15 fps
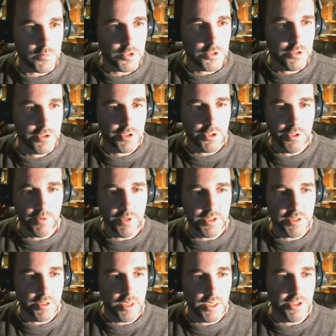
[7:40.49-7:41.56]
so
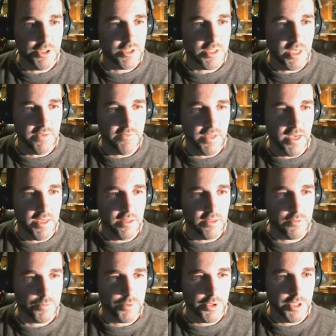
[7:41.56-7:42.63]
anyways, I just saved that. That's
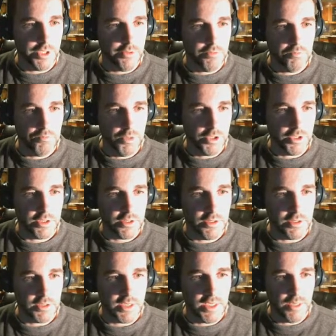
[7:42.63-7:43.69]
pretty much the
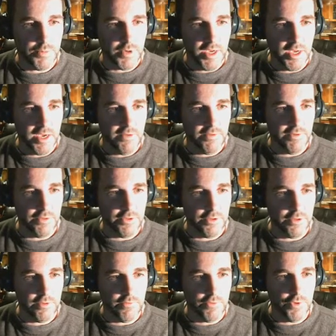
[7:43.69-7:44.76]
setup I have. I have the
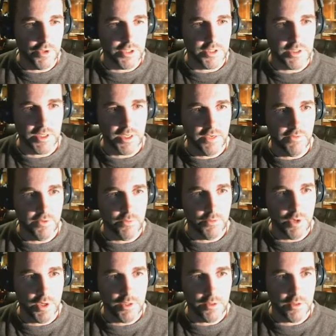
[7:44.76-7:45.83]
voice thing if you
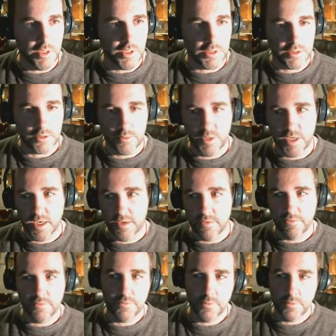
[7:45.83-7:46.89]
want. Like, so I'm going to have
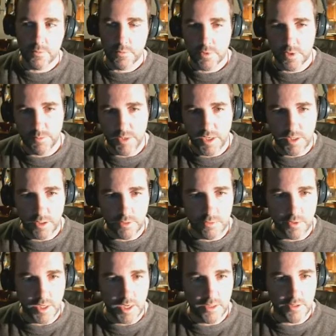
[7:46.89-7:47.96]
my Echo
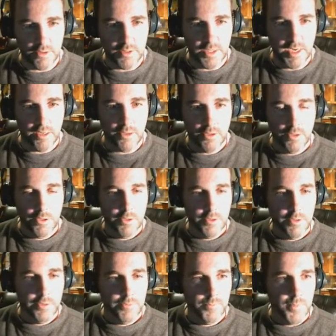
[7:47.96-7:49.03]
Dot do that
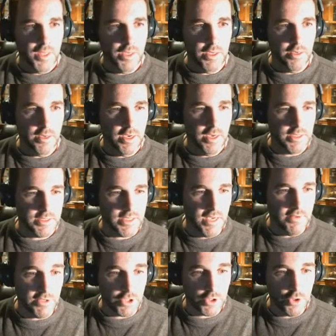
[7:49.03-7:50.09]
and uh, save
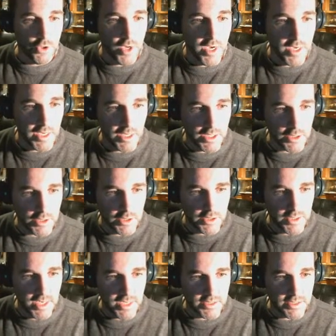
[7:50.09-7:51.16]
it. So I can actually
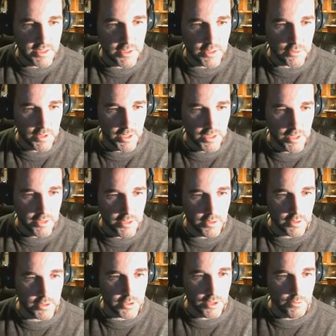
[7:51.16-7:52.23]
test this right here.
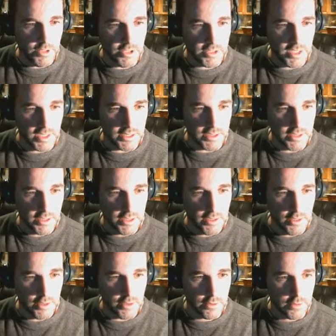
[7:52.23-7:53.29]
So I'm going to test it
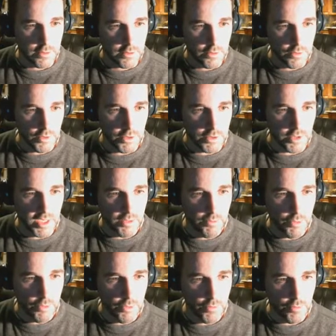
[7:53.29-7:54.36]
here. Oh, night
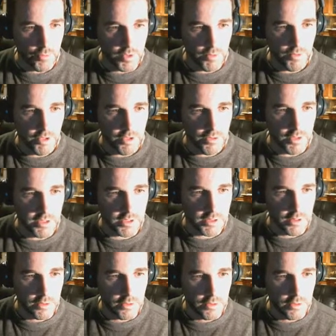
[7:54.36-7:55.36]
mood. I'm going to do this.